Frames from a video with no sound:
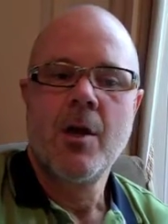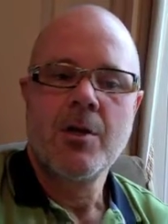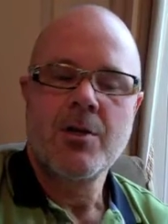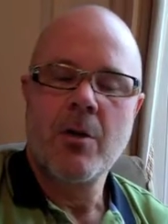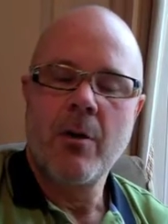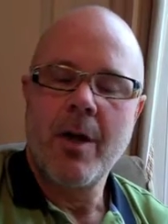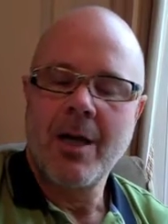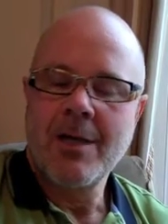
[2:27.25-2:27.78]

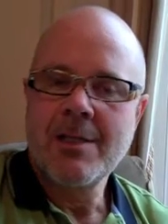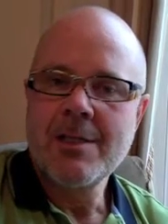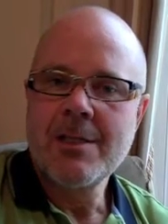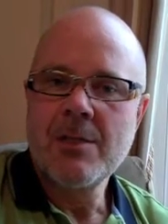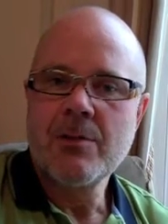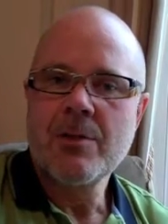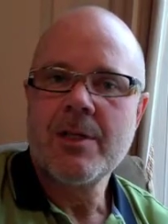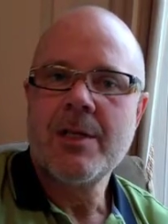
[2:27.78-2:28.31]
So
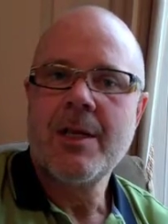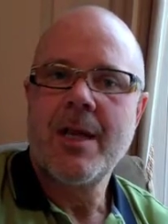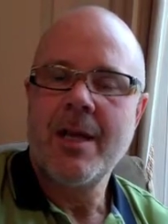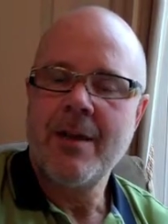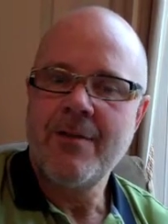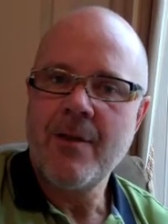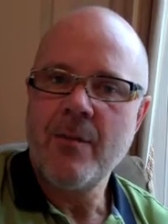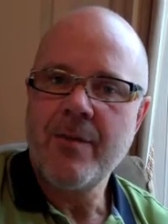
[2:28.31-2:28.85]
clearly,
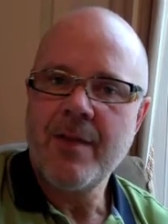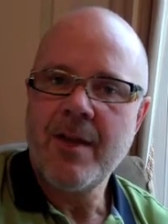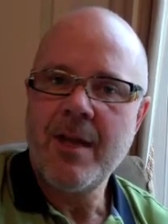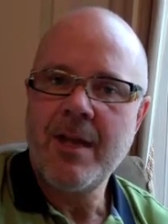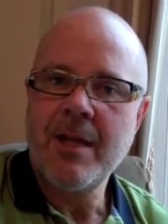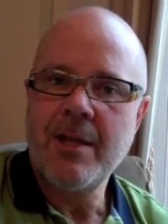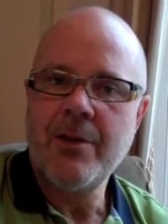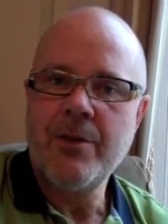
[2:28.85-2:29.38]
anything with a
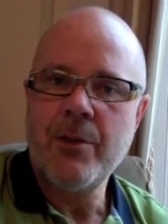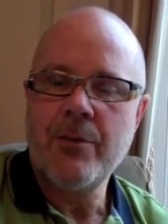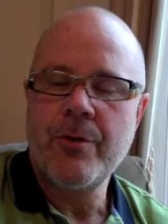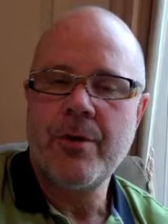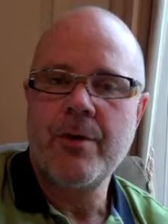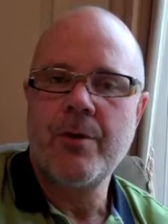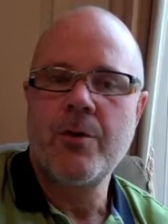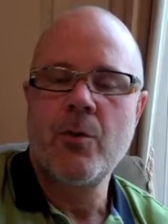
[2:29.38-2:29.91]
heating
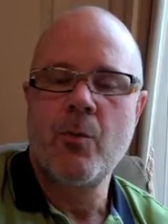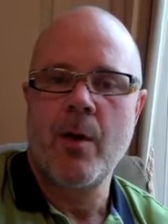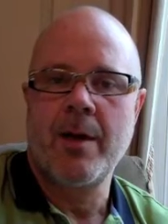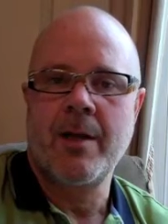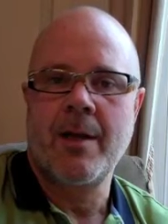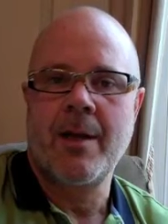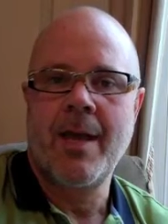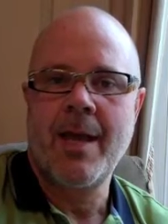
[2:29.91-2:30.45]
unit, you don't
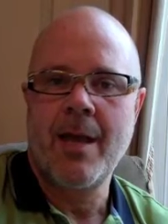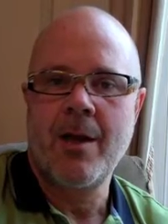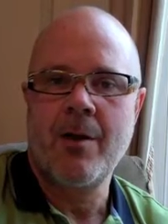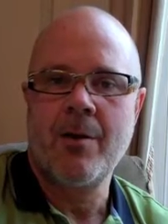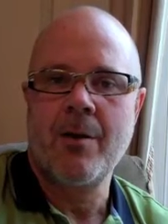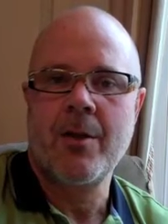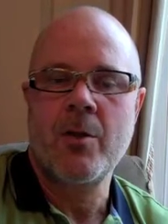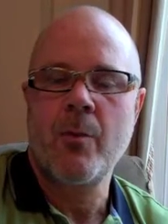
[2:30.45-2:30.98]
want a
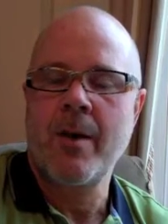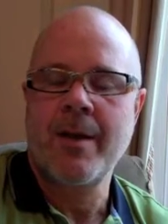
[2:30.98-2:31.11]
hair.